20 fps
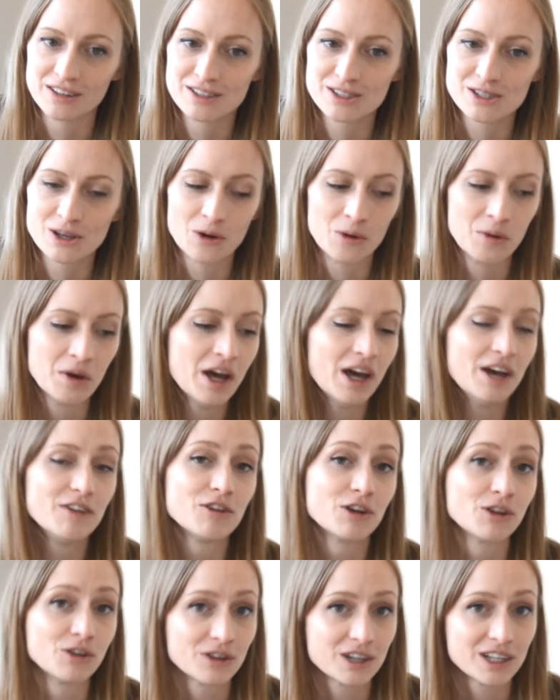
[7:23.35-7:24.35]
So if
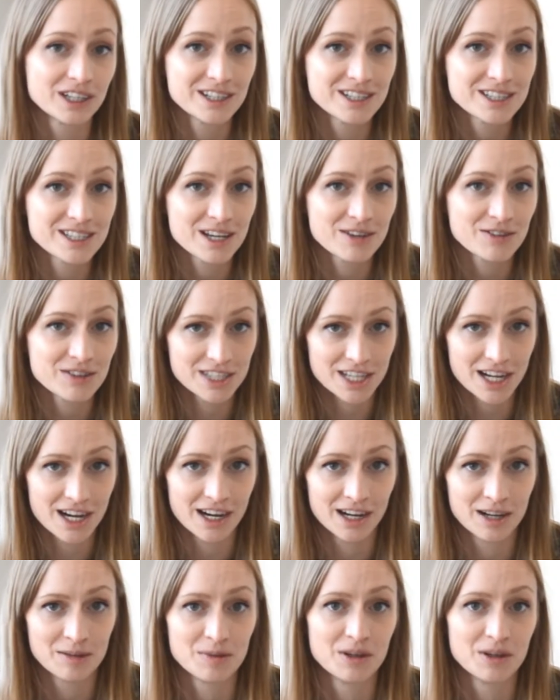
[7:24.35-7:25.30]
you're looking to save a dime,